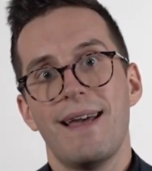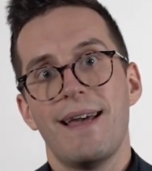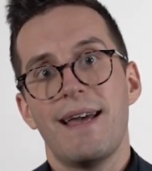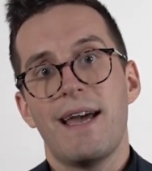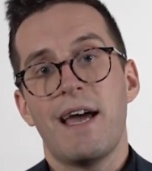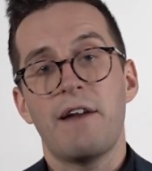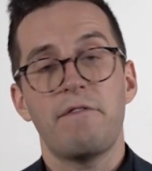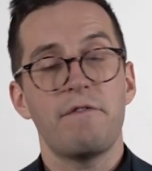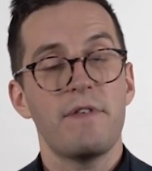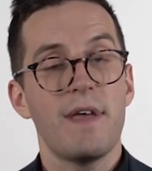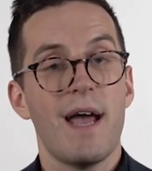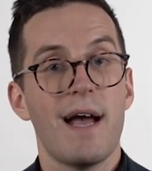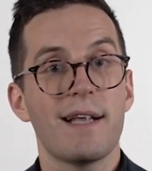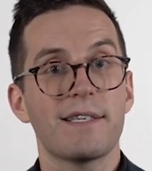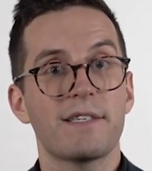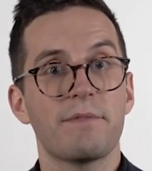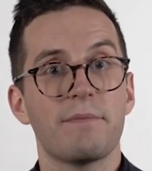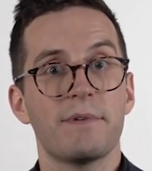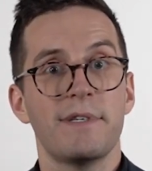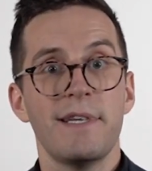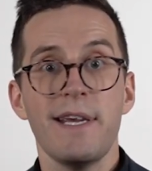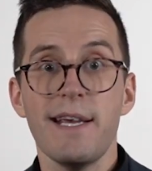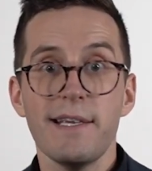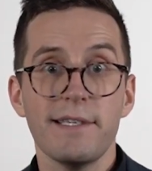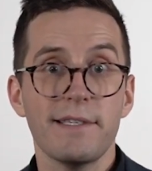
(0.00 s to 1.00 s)
And if the answer
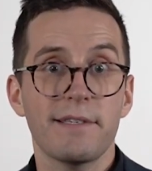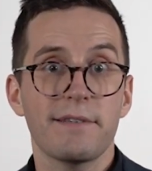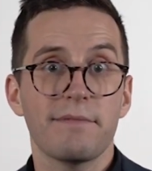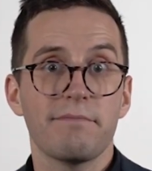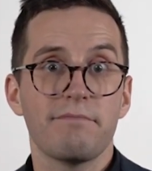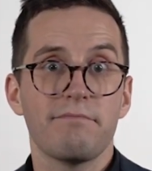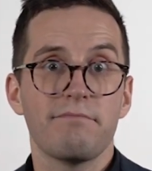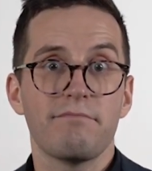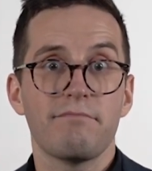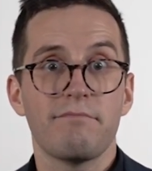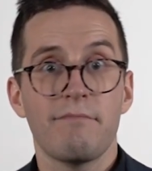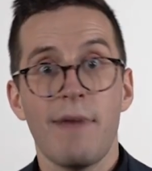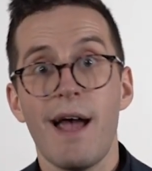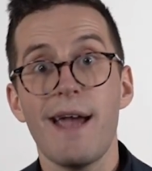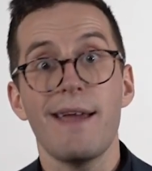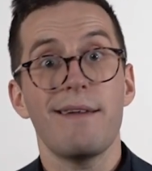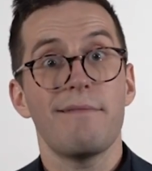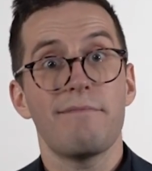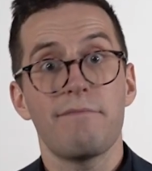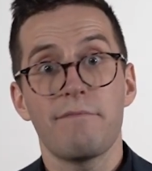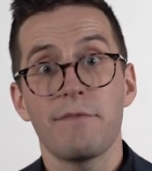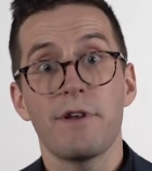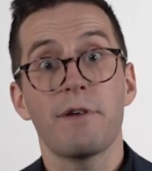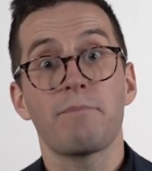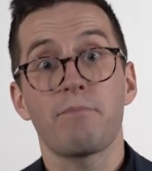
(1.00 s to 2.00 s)
was yes, hey,
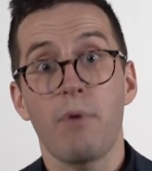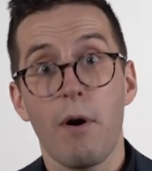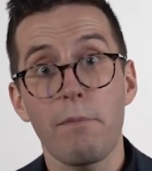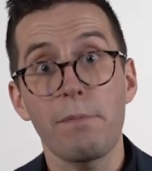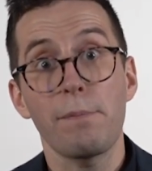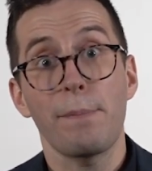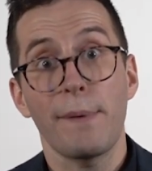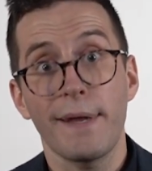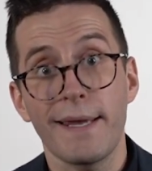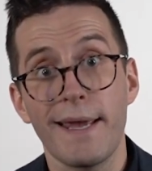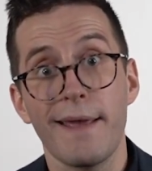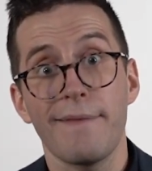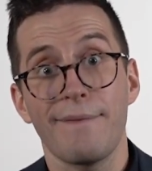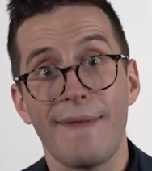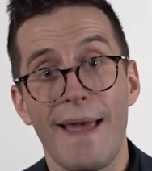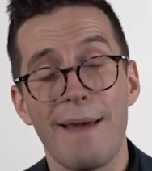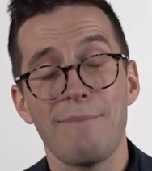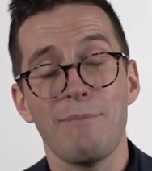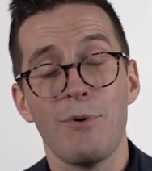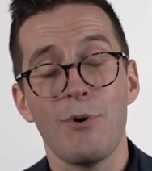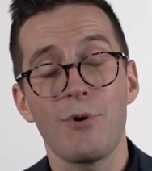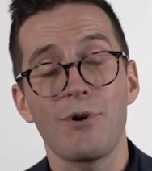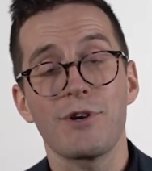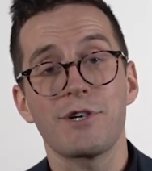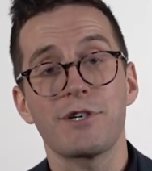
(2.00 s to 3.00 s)
you'd probably get
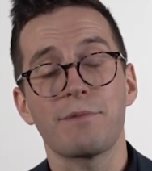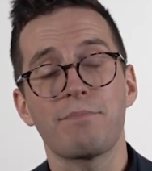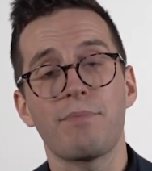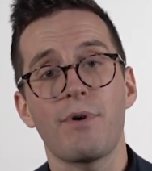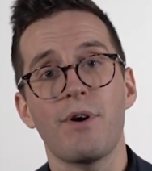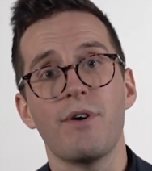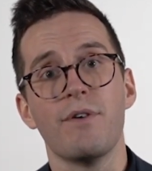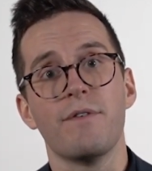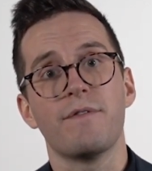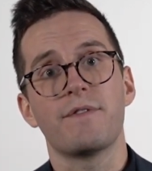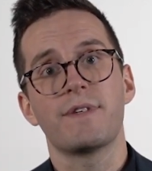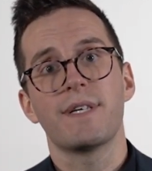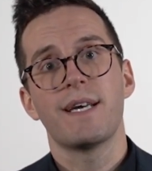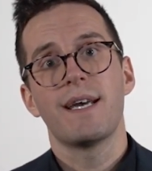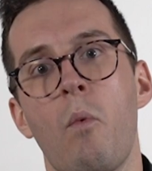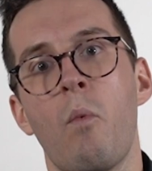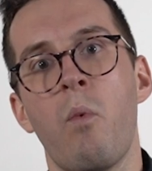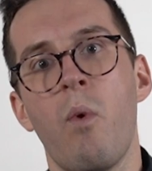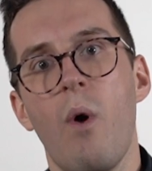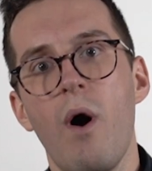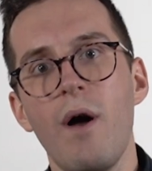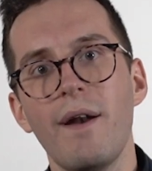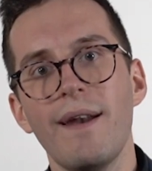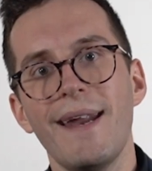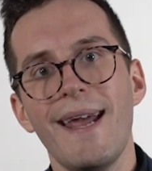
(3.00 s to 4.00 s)
that mortgage approved.
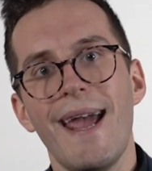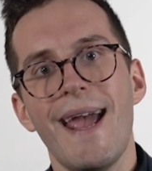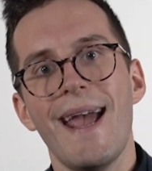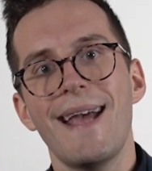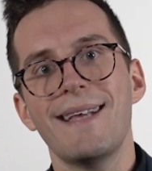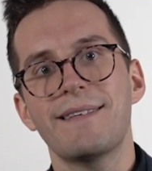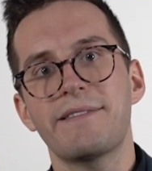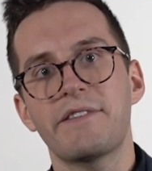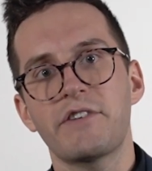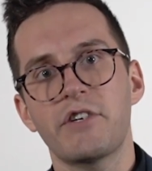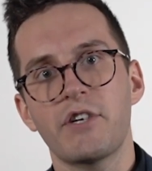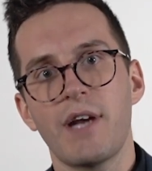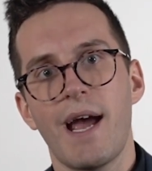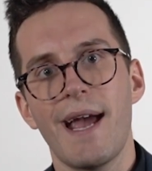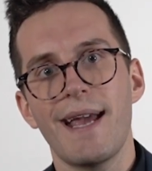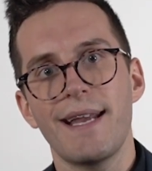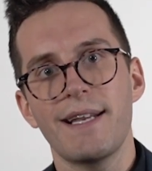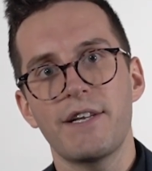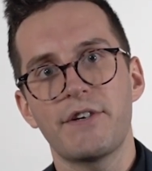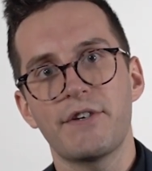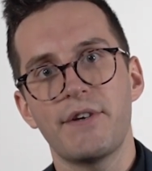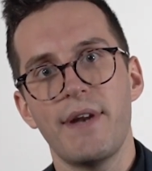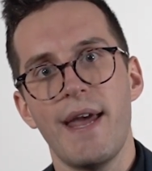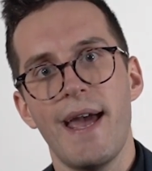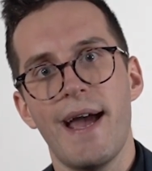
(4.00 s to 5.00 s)
What has
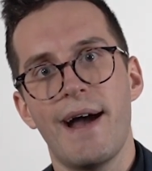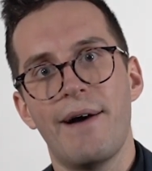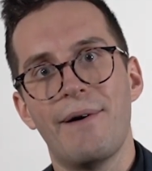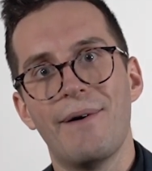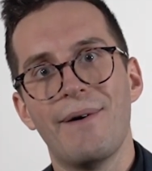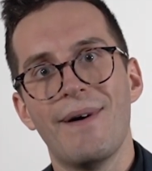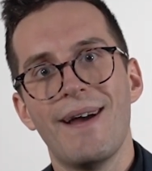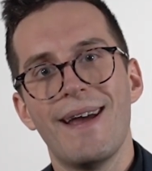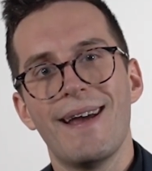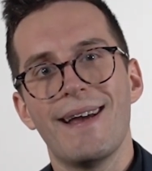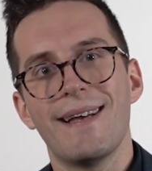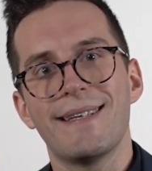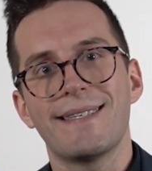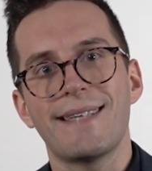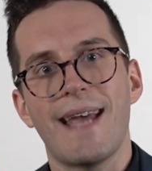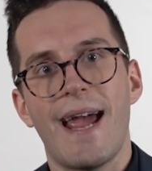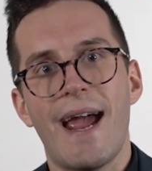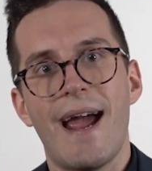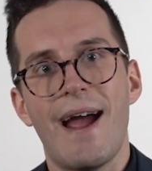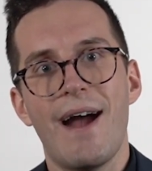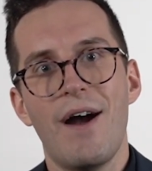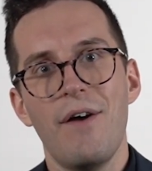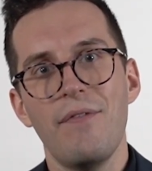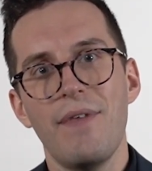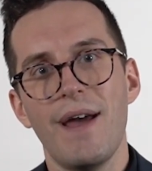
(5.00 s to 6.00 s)
changed now is
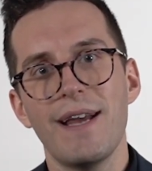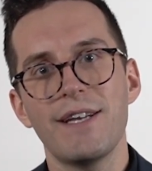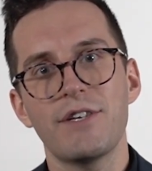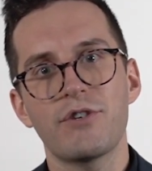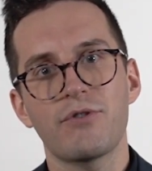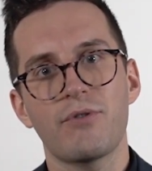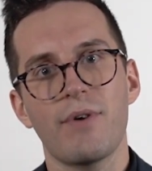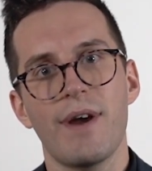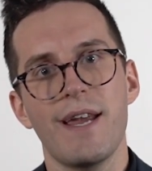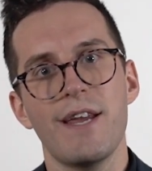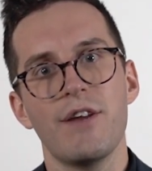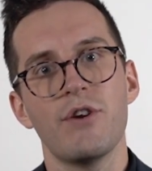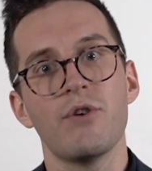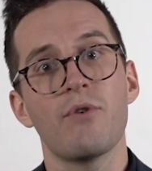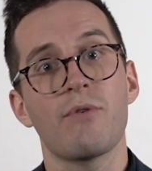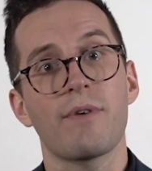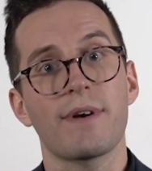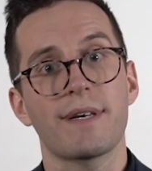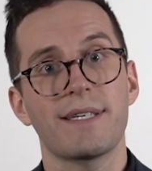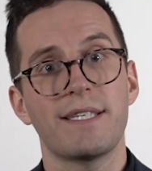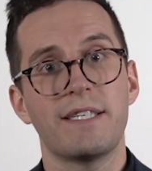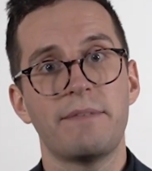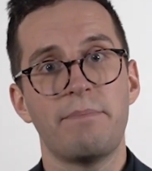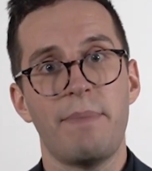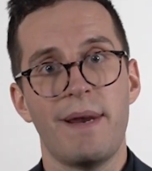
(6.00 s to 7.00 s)
how they treat your
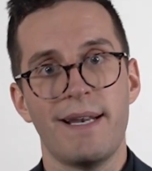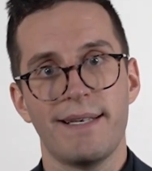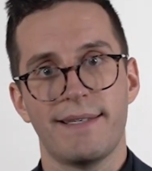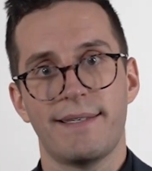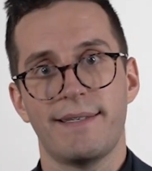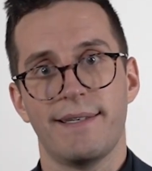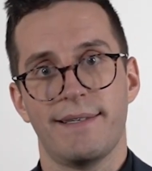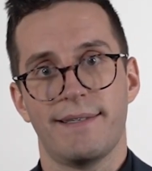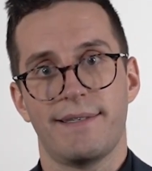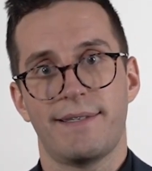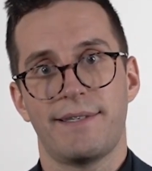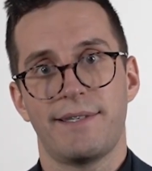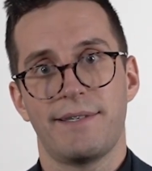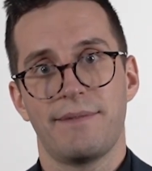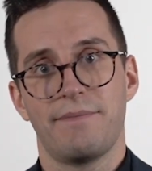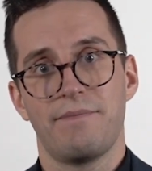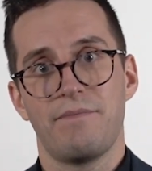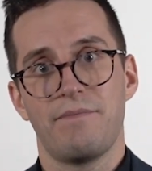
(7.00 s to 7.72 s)
expenses.